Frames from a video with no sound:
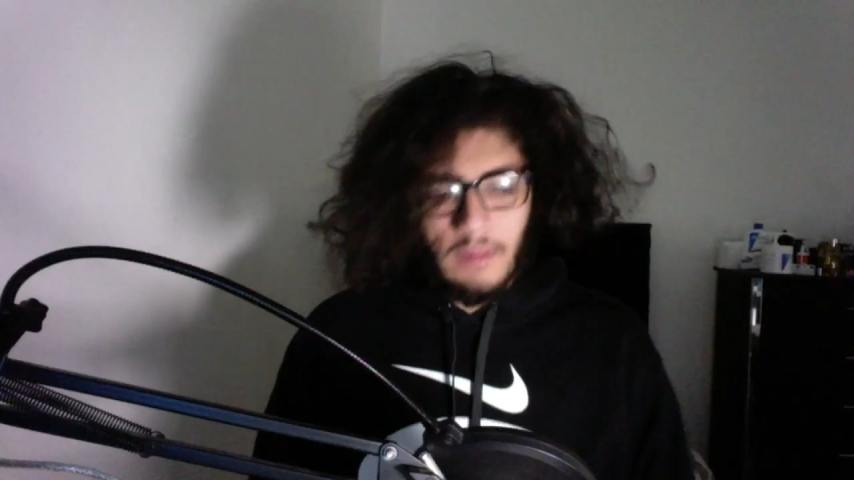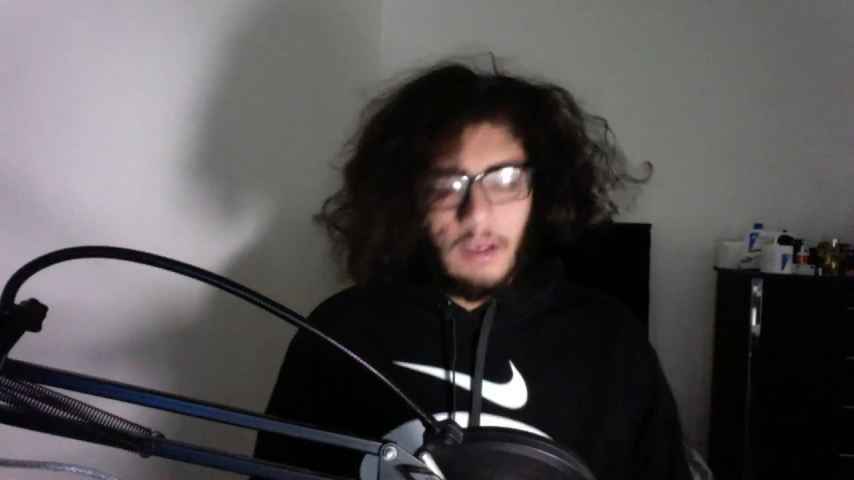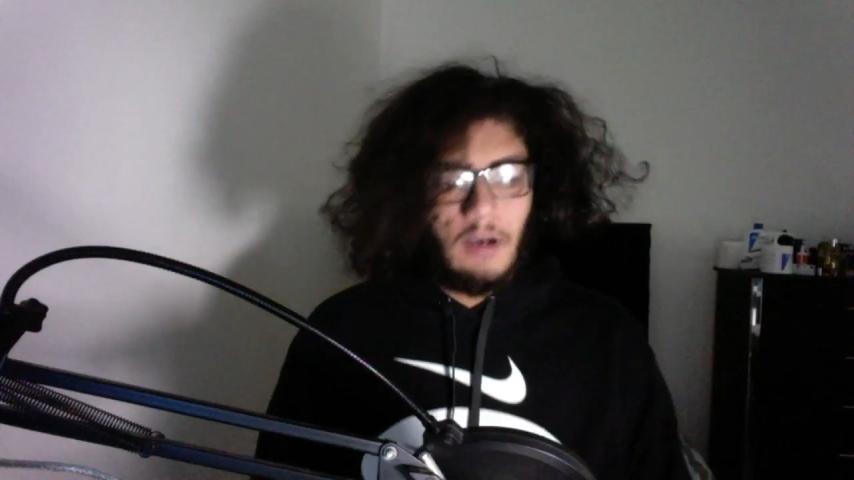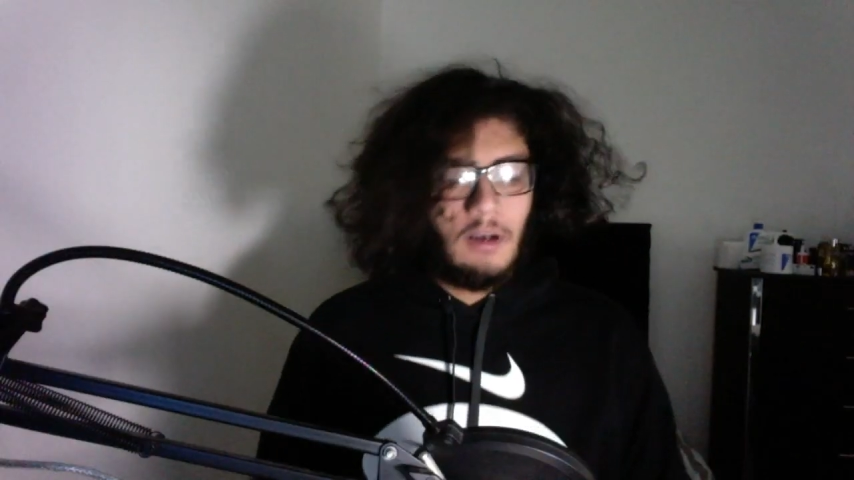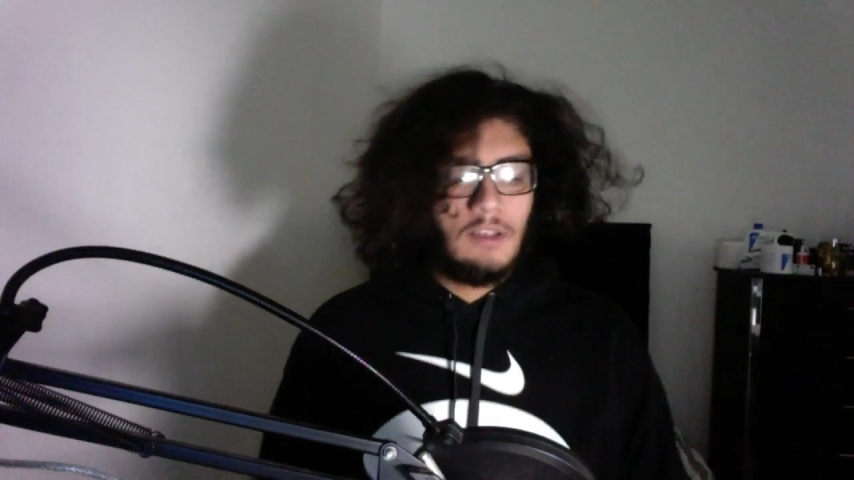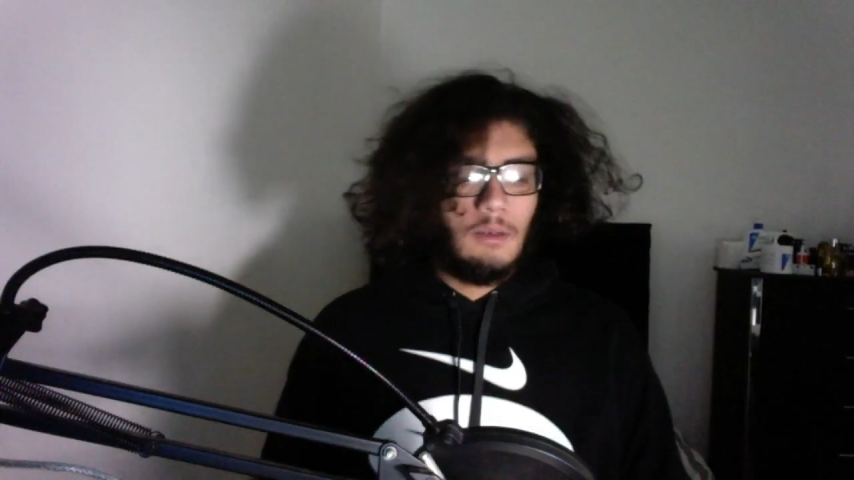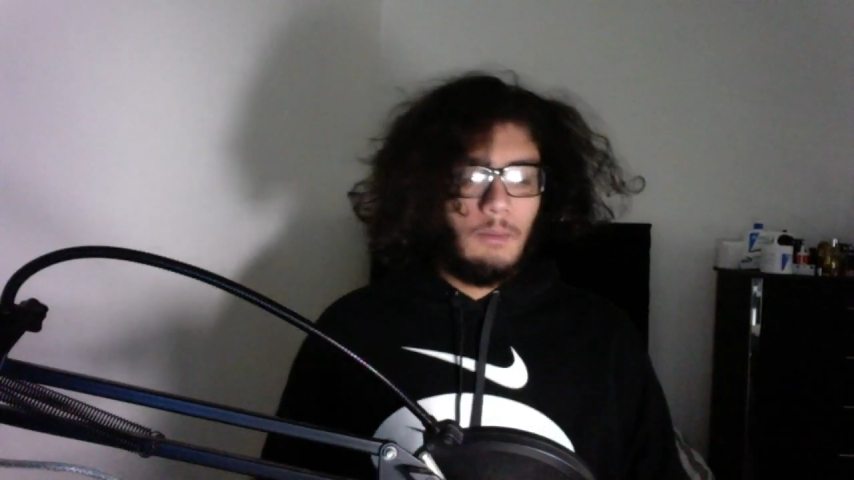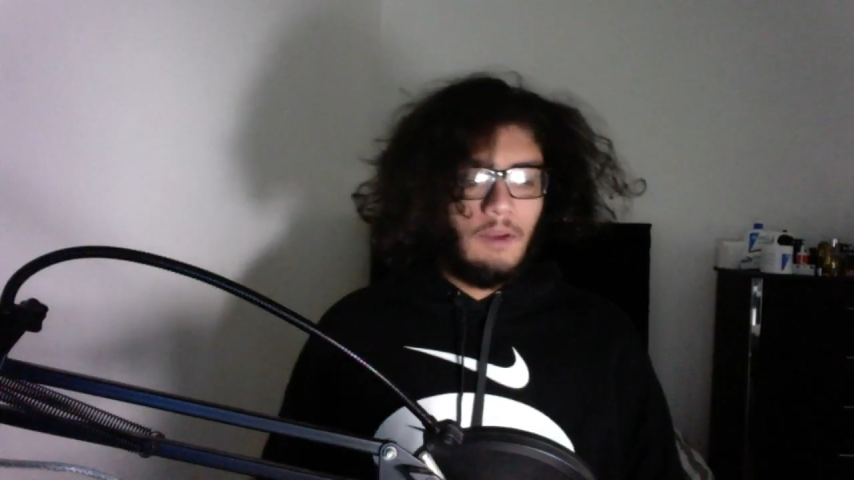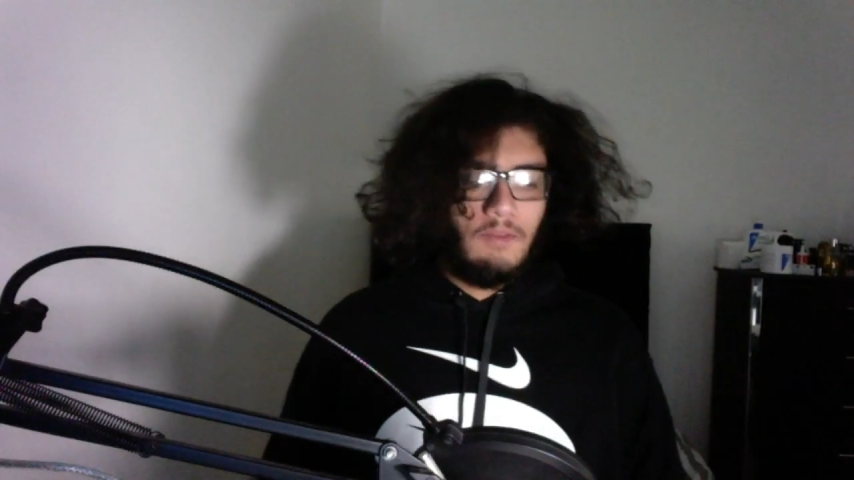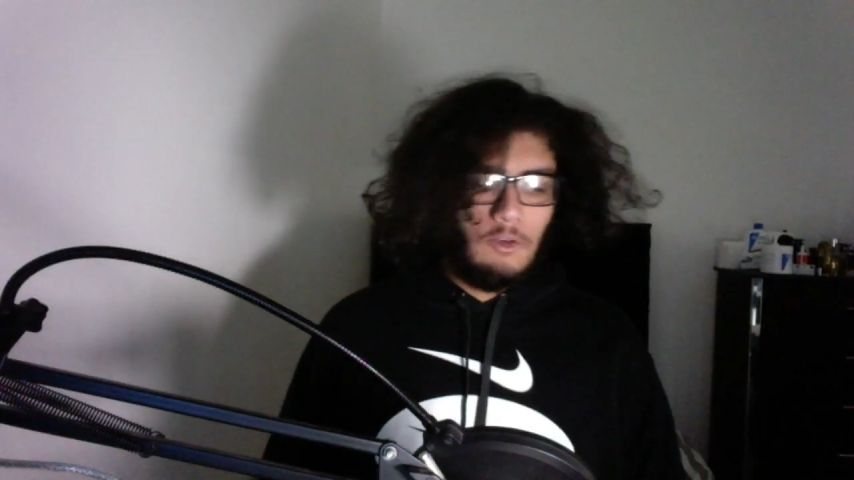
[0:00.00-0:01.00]
there are some
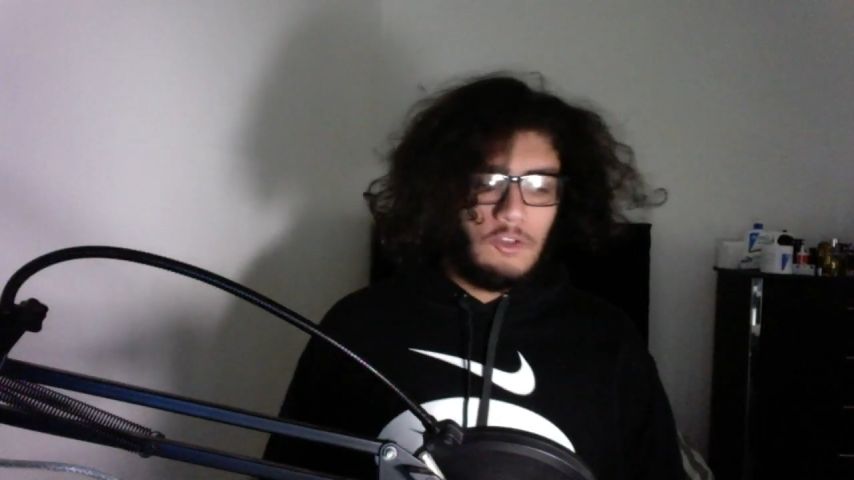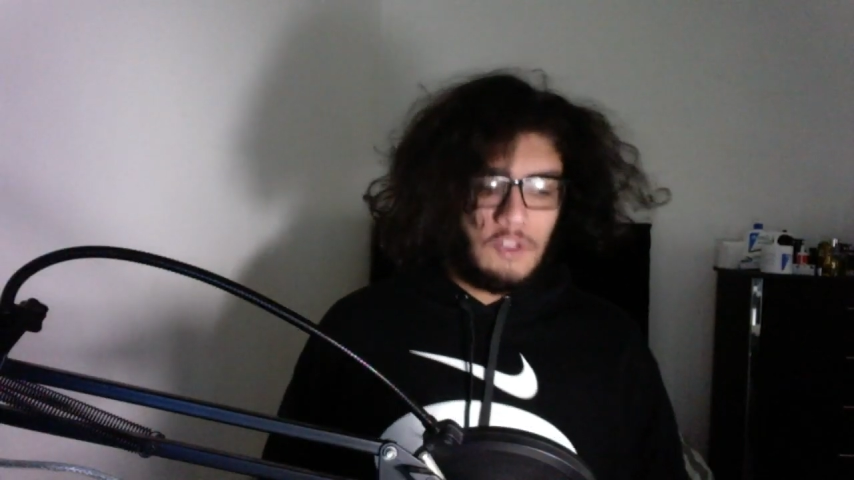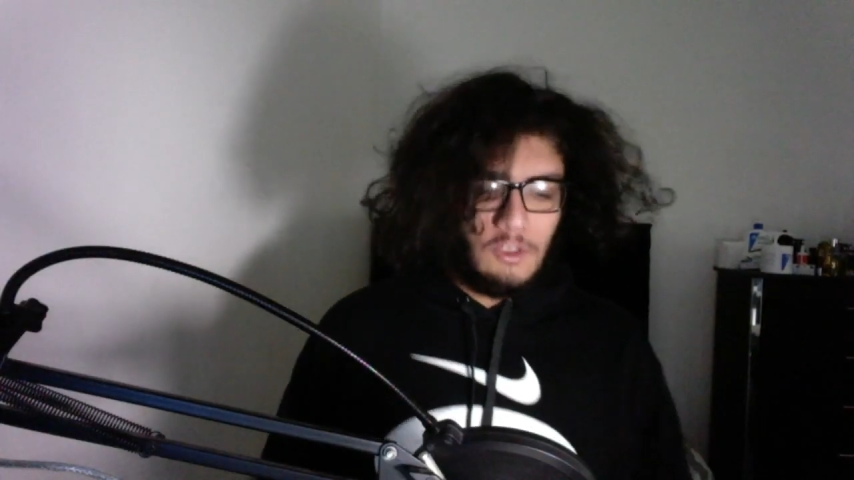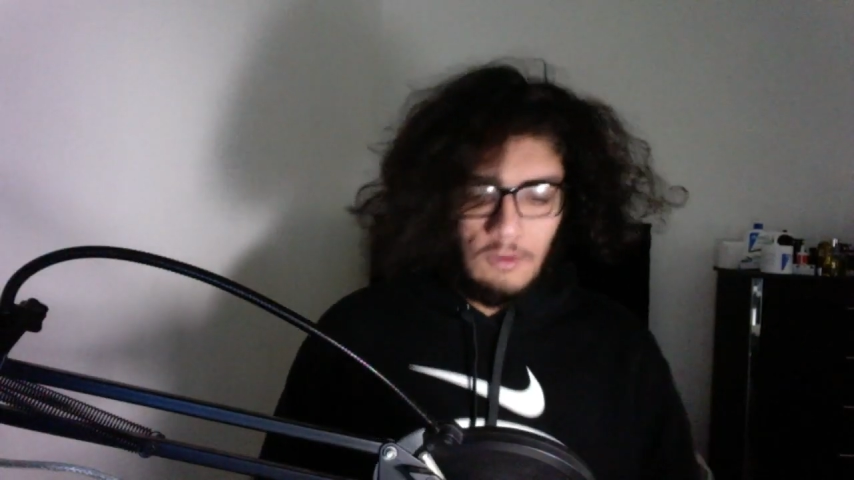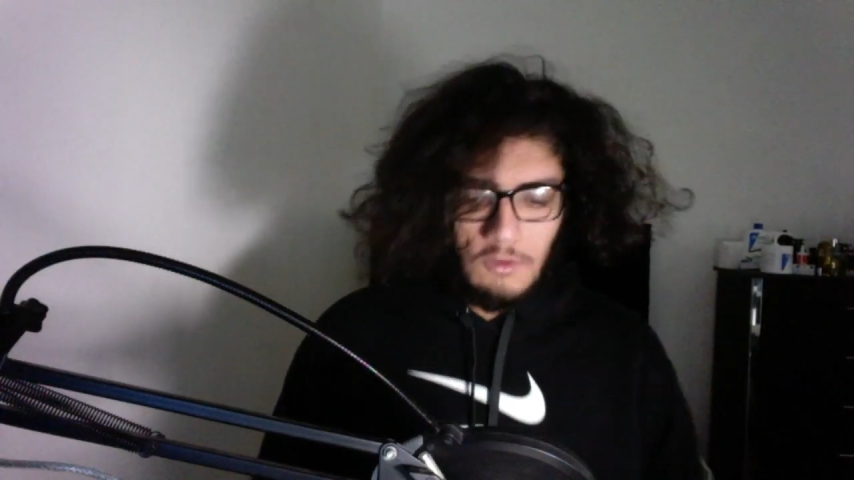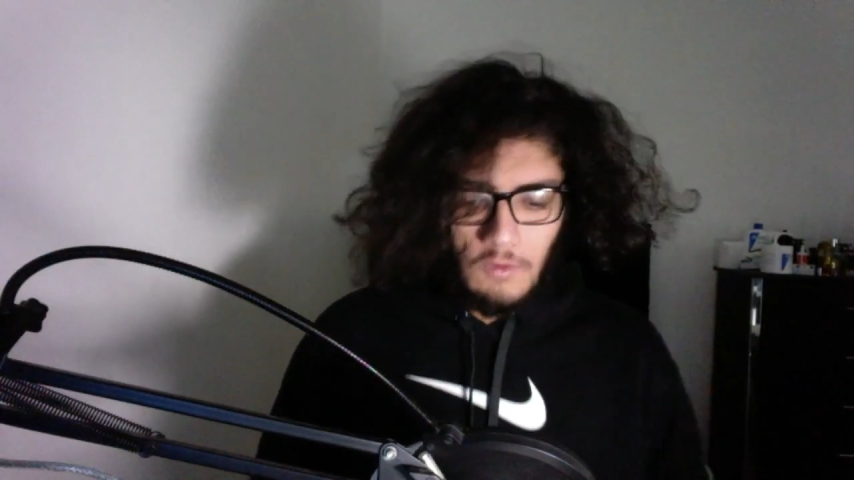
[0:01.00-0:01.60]
evolutions,